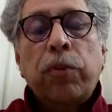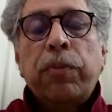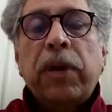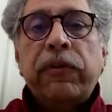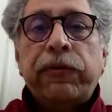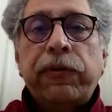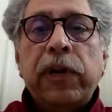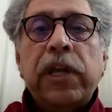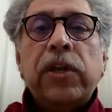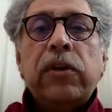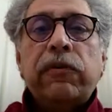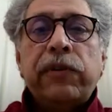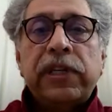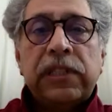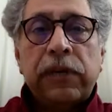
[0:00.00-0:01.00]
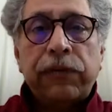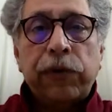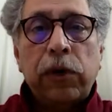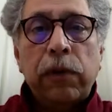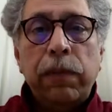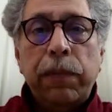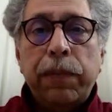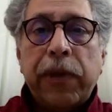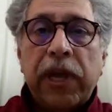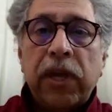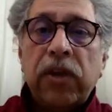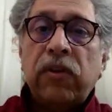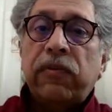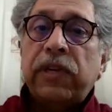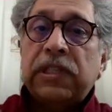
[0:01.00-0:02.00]
by filling your visa form, paying
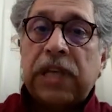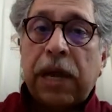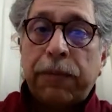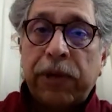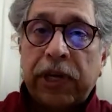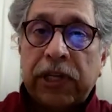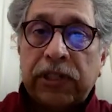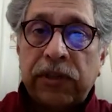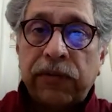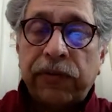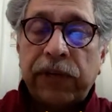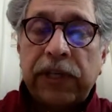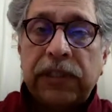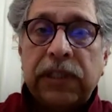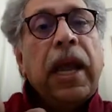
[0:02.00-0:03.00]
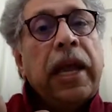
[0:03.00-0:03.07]
your visa application fees,